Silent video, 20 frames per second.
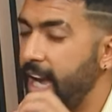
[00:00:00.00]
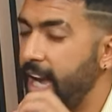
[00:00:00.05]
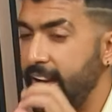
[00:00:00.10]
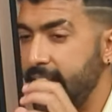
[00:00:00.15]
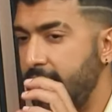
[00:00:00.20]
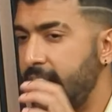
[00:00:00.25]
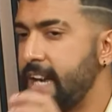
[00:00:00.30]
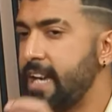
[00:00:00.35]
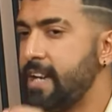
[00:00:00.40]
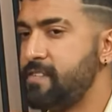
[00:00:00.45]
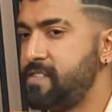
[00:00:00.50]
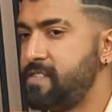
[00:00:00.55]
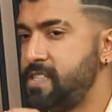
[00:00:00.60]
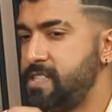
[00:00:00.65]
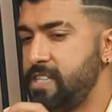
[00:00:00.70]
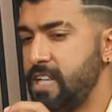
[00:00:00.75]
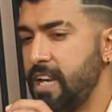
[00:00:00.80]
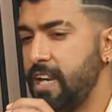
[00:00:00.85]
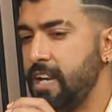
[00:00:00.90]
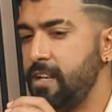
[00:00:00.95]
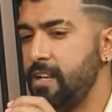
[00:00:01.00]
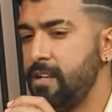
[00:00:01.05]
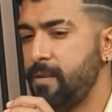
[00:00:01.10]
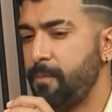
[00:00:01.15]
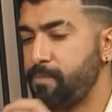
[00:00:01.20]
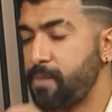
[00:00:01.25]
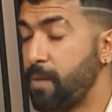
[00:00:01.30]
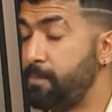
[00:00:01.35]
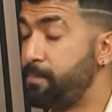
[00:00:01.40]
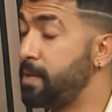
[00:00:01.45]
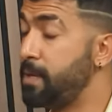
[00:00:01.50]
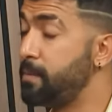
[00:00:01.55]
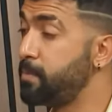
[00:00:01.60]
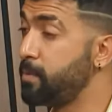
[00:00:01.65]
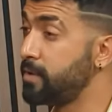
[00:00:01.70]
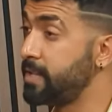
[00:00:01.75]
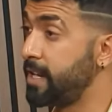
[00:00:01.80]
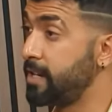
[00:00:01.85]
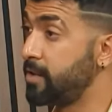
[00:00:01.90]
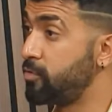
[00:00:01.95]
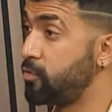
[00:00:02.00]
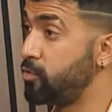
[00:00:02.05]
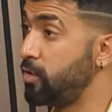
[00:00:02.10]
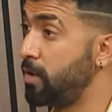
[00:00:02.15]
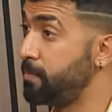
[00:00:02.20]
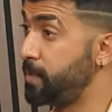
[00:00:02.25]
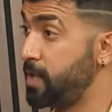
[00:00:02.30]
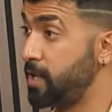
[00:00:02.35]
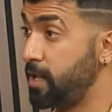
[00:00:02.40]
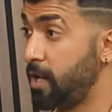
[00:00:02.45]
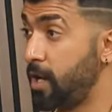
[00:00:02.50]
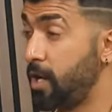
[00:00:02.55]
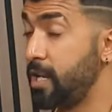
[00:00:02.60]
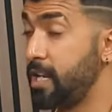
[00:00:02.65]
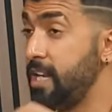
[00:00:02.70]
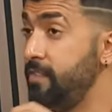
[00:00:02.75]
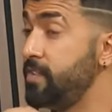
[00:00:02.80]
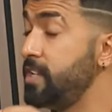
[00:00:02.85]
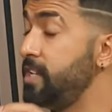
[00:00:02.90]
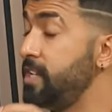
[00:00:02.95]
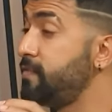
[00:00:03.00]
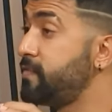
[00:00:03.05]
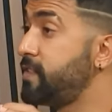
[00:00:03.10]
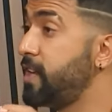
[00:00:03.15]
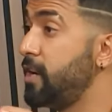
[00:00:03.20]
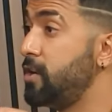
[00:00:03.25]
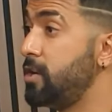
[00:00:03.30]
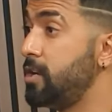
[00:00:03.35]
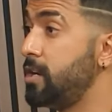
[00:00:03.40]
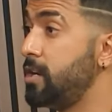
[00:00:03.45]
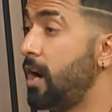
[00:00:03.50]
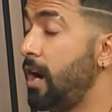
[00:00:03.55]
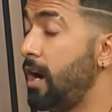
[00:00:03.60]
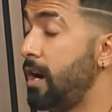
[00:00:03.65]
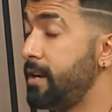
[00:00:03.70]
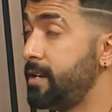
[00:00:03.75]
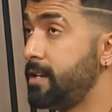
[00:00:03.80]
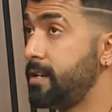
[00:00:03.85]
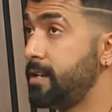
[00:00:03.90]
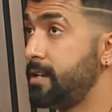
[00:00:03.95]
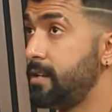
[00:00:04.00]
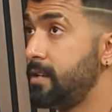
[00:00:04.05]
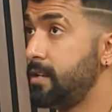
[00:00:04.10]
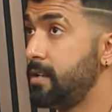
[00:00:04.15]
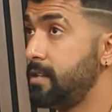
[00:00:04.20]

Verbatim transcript: And I have seen people that grew up here, even if they're not,